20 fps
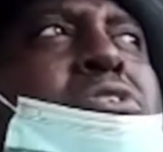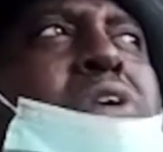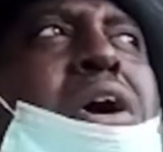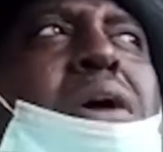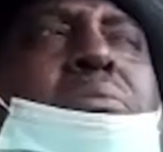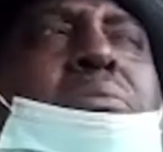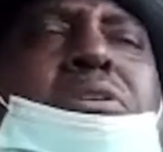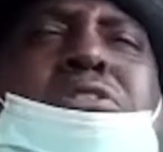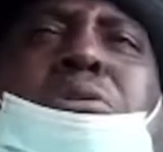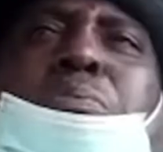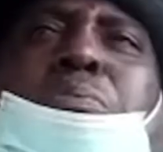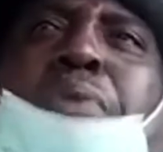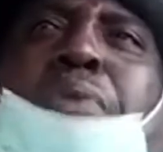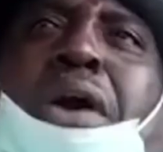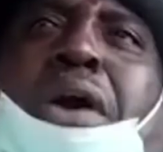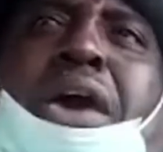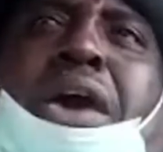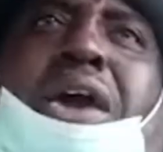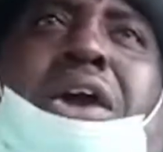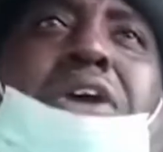you know how much of
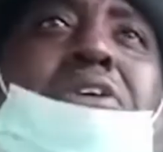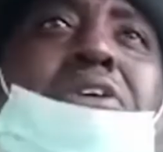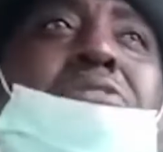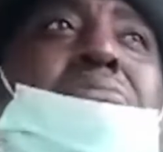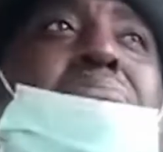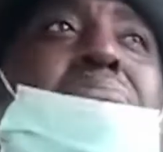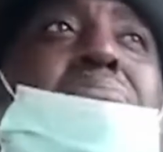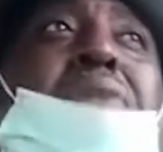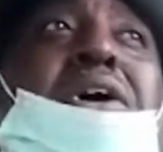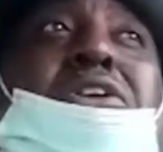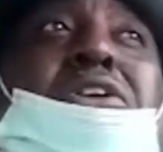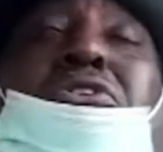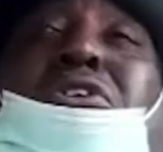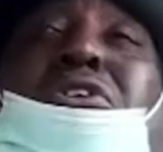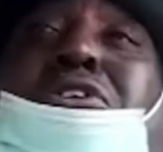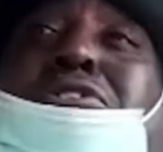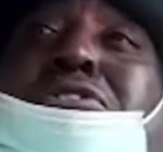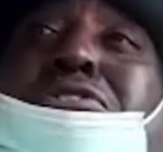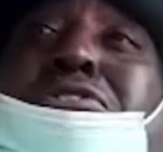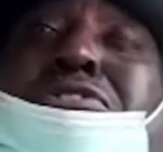pain my
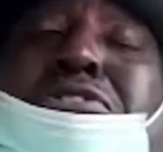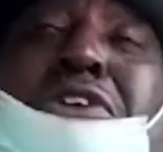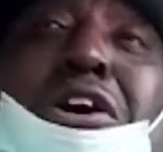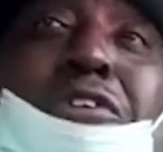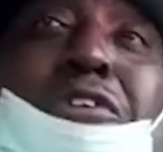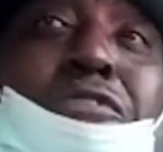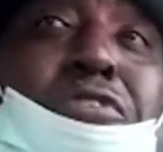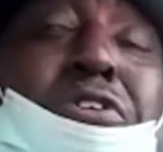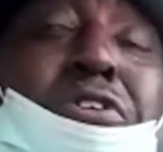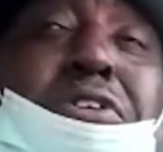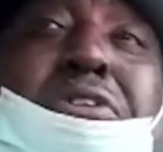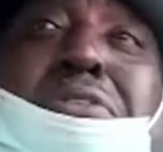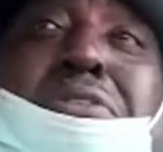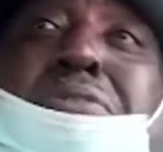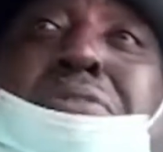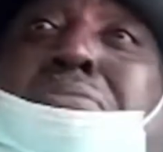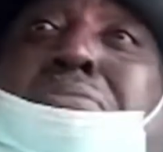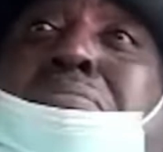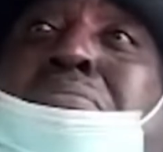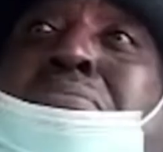daughter suffered
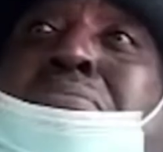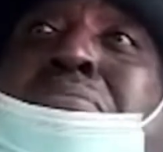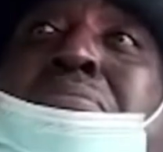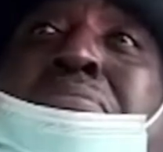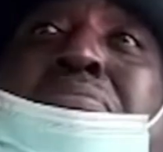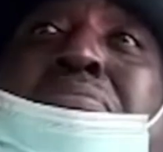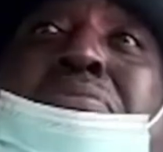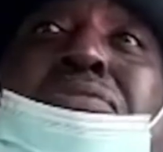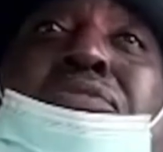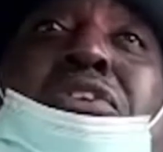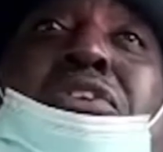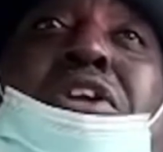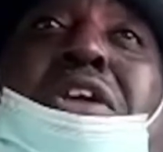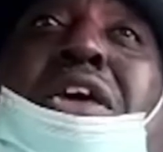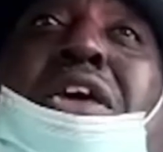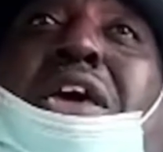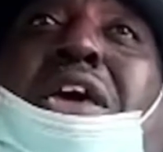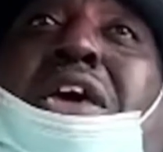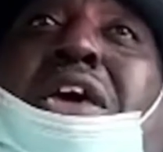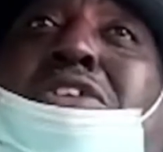for
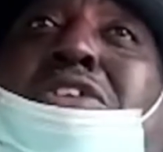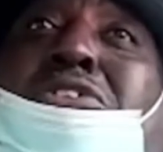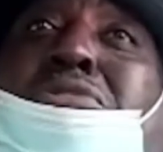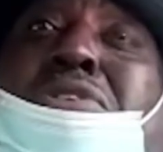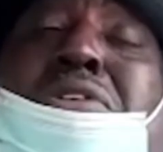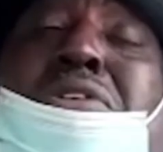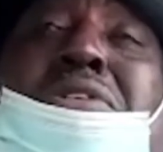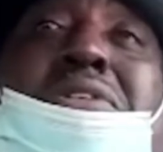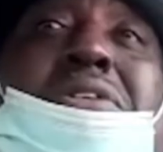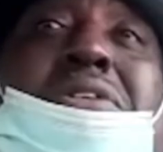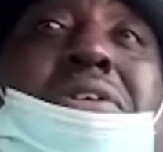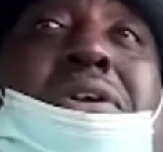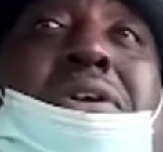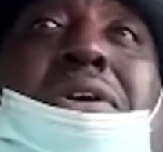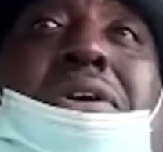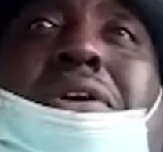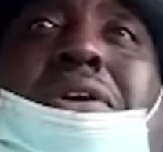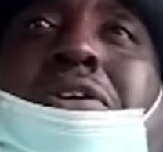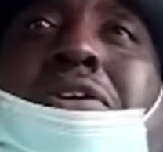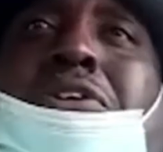the injuries,
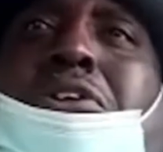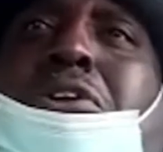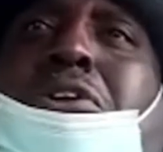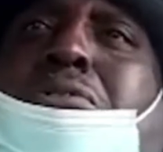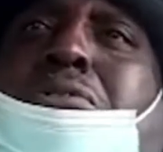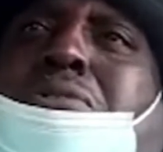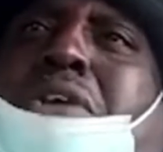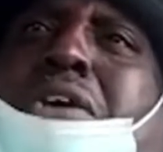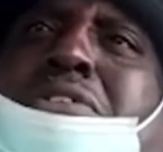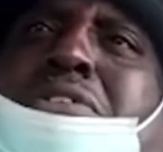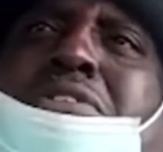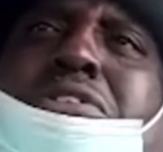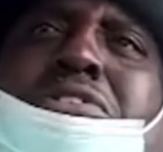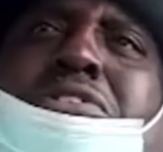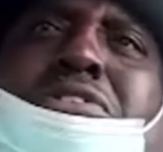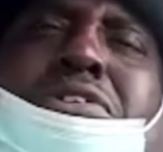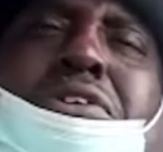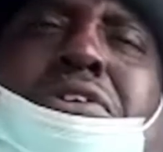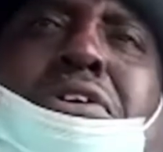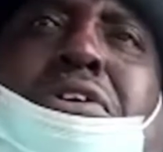you know, that
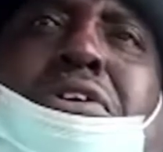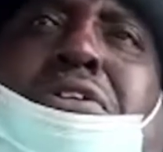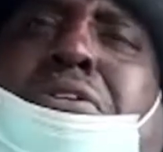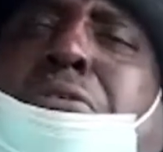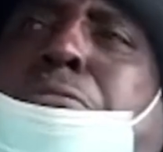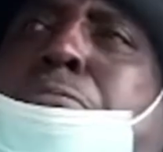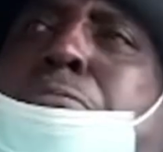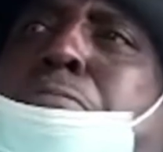she took.